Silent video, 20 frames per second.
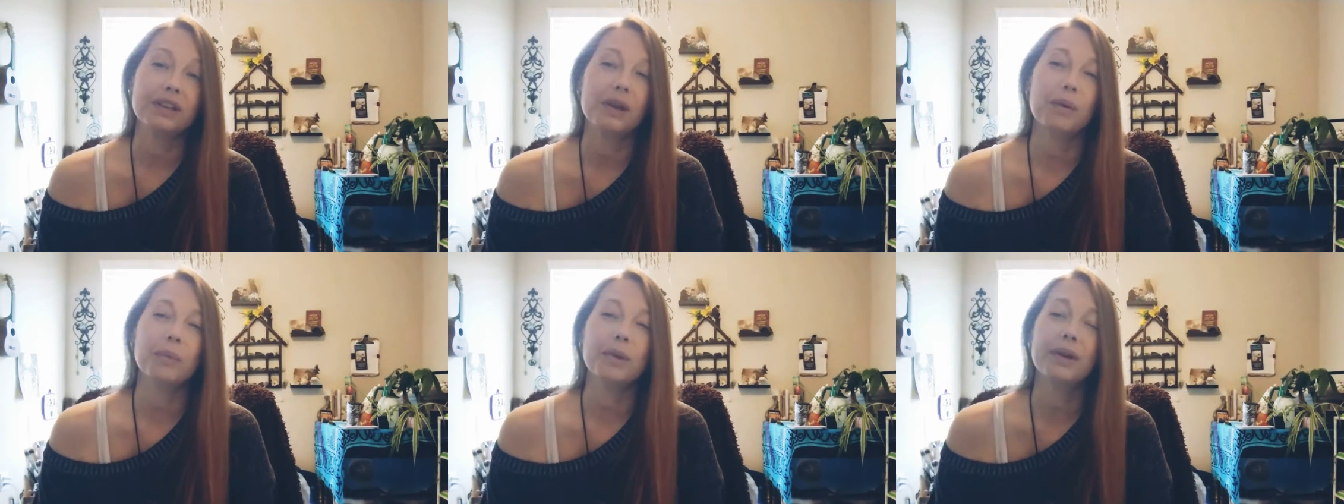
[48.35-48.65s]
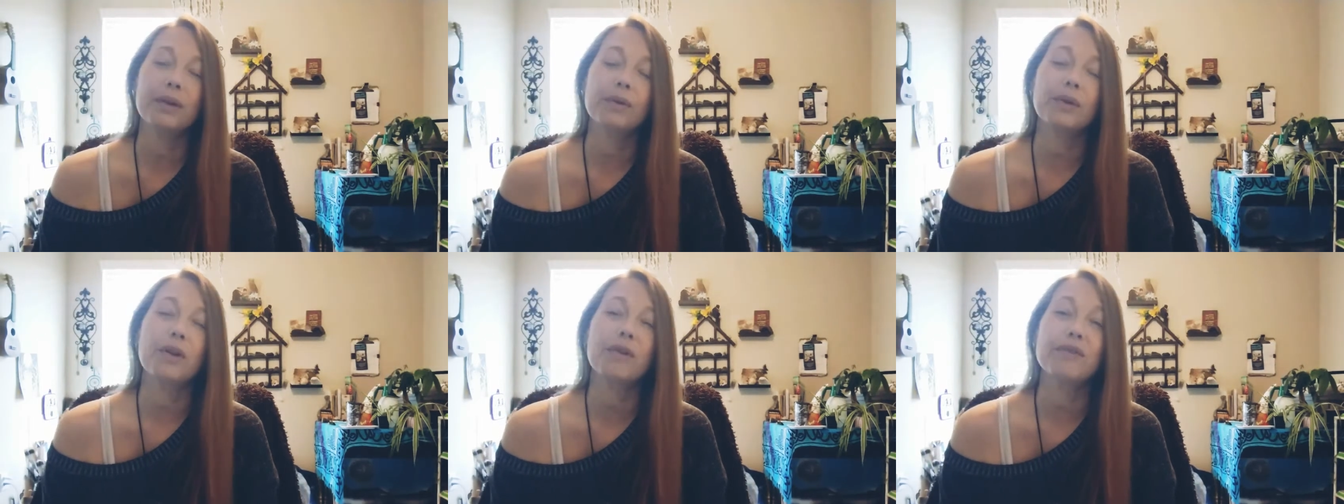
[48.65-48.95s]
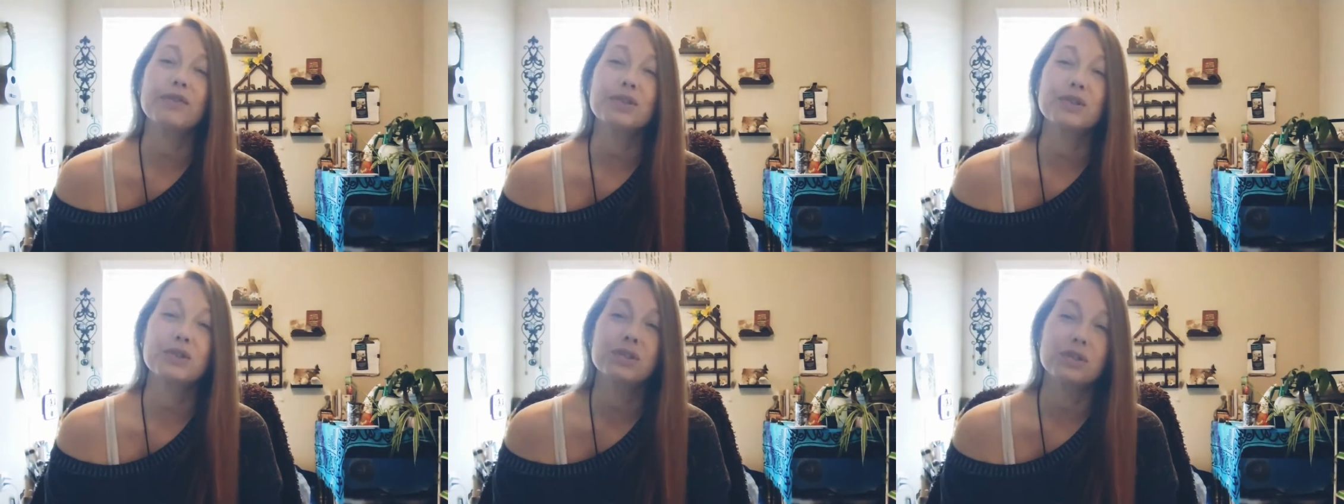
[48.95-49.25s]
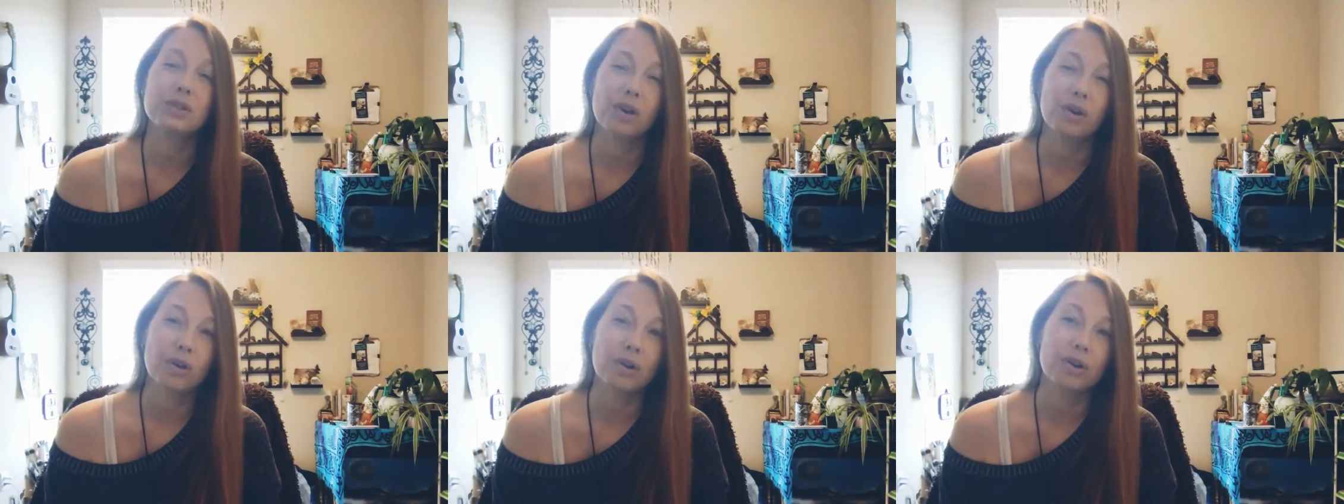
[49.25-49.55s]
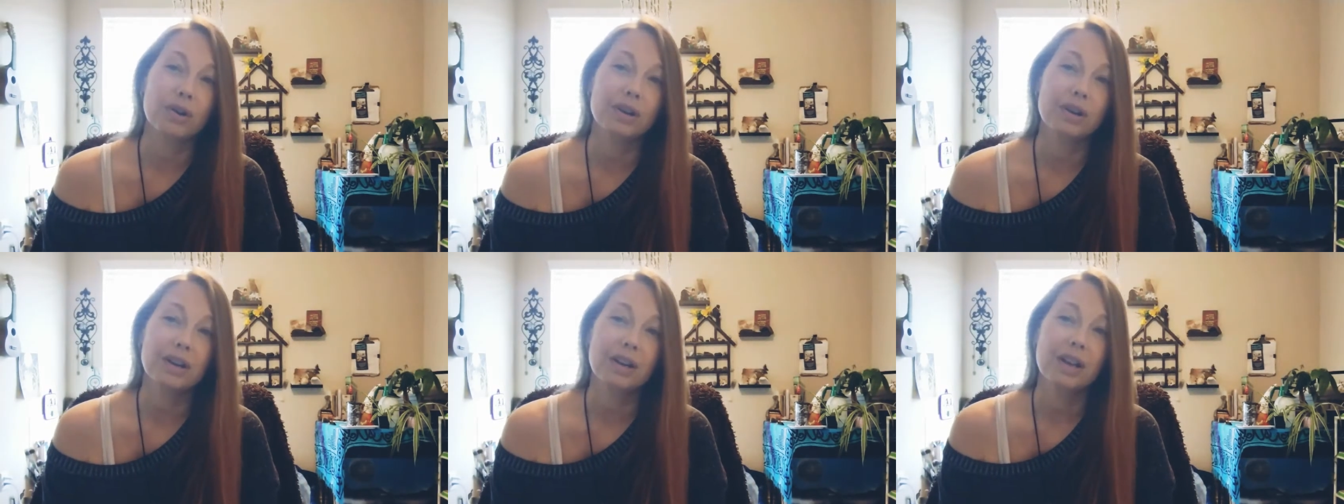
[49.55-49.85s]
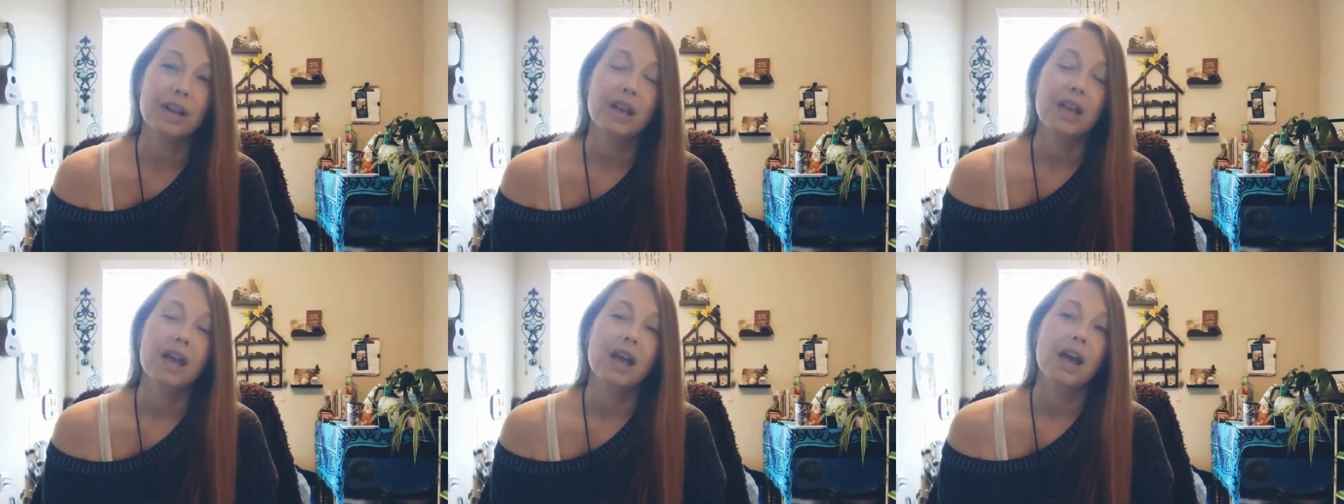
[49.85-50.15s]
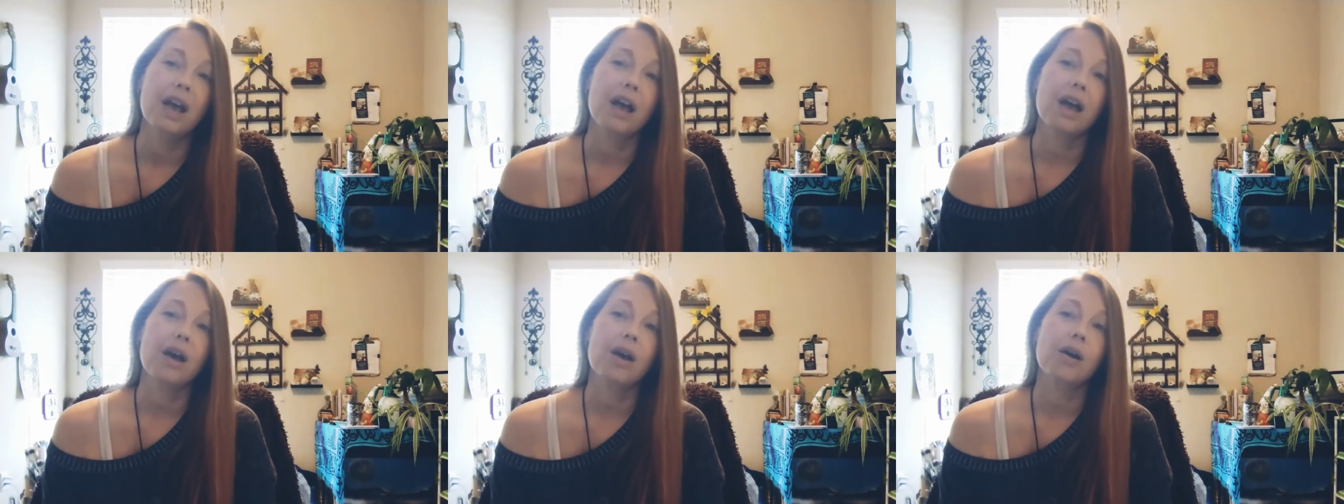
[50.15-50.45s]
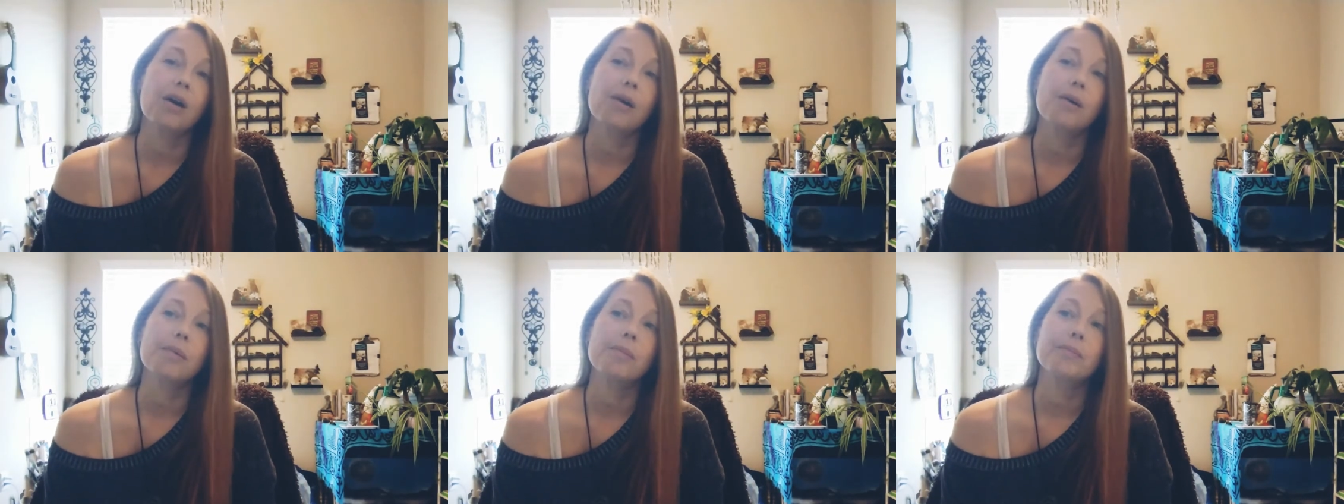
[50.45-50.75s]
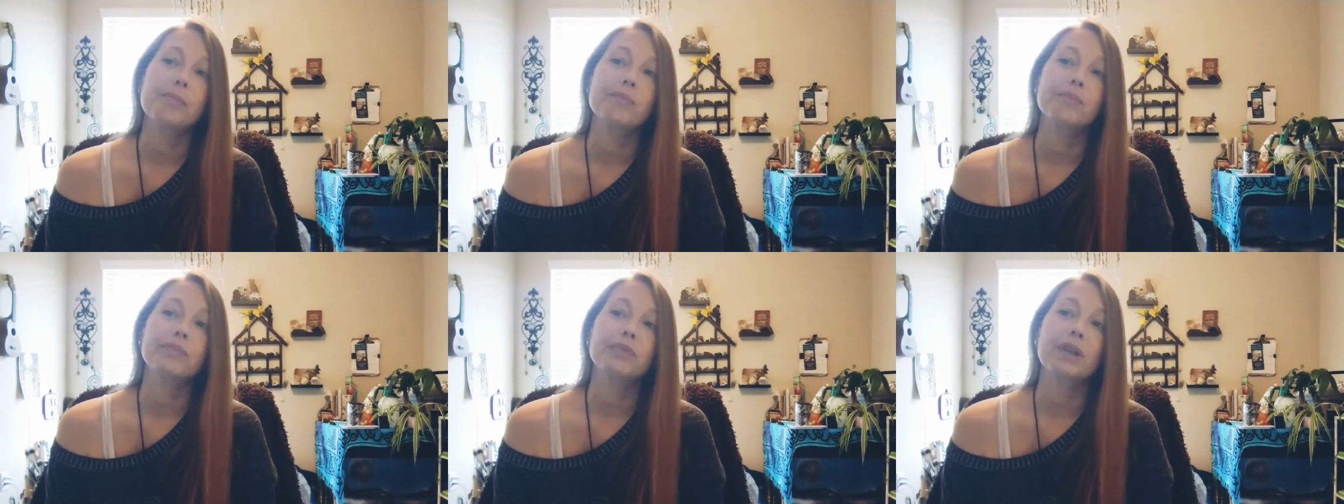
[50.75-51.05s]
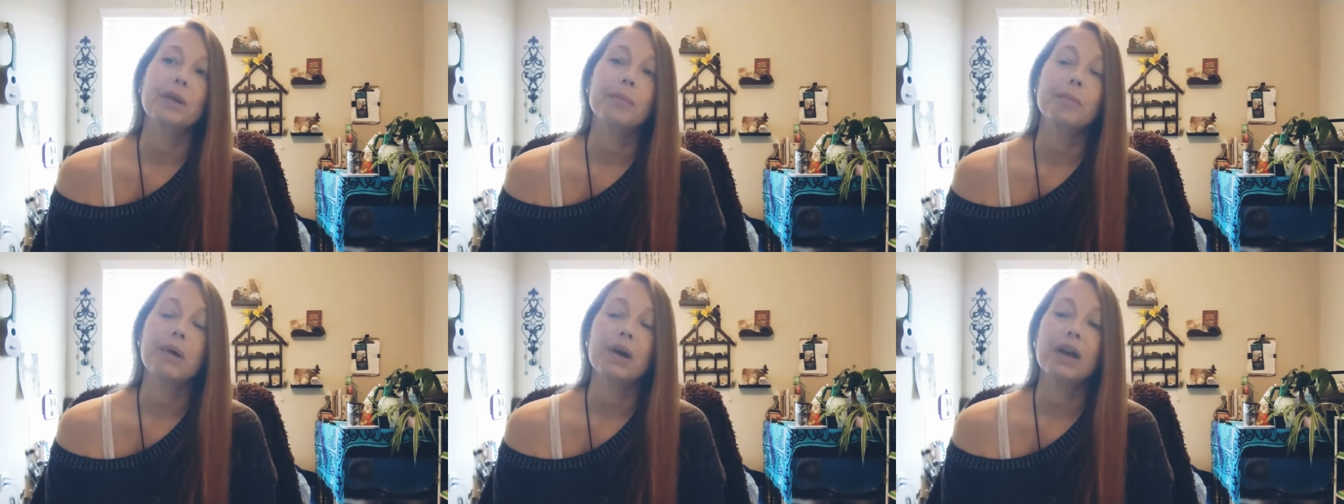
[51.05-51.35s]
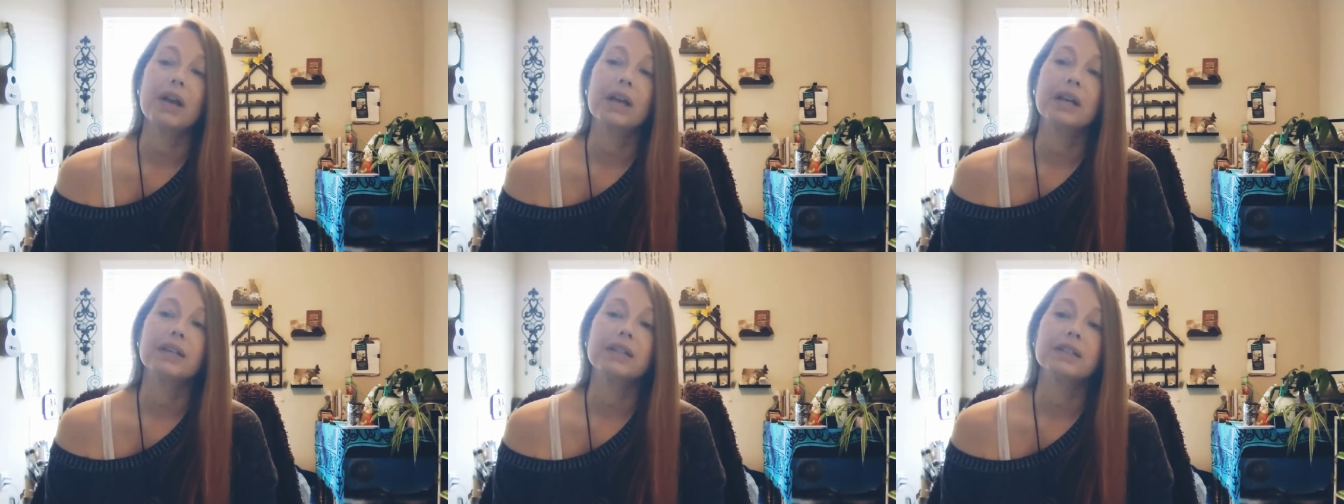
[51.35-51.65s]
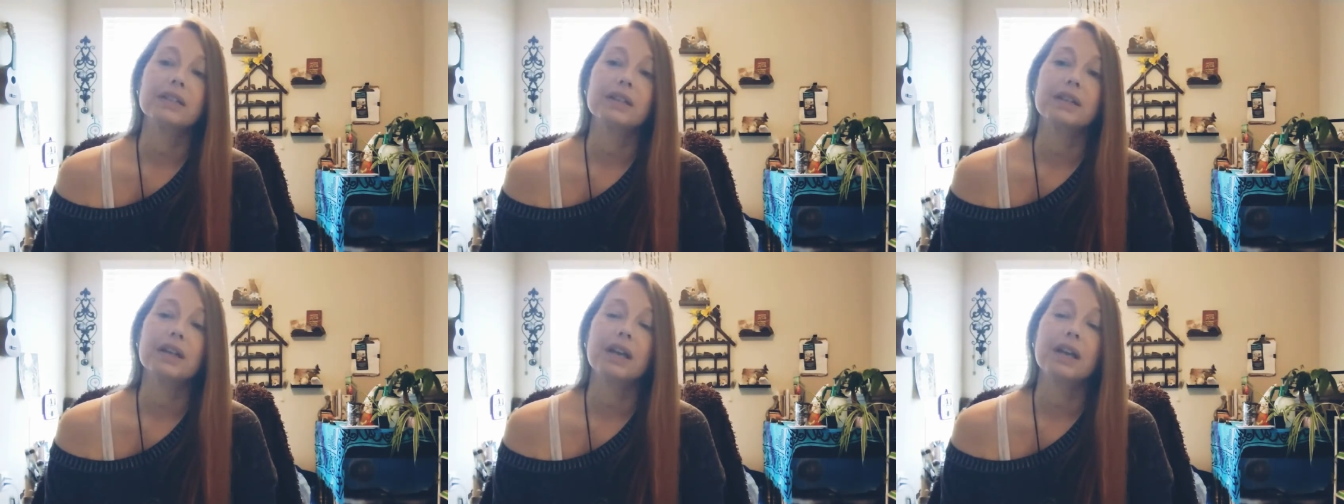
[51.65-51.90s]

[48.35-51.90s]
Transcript: Now, we don't know for certain, but